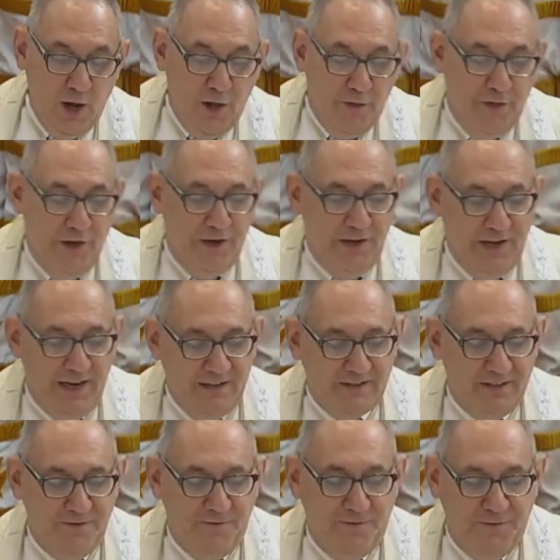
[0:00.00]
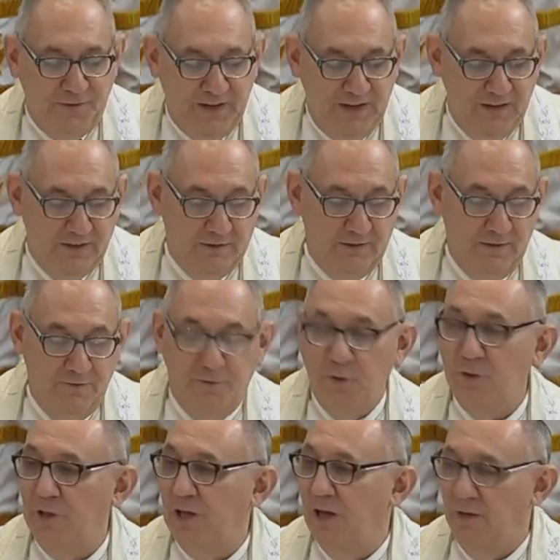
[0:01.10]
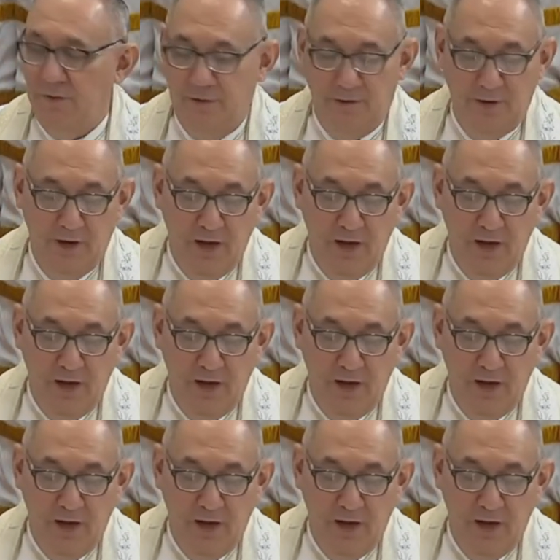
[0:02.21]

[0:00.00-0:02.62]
The need to feel for the other,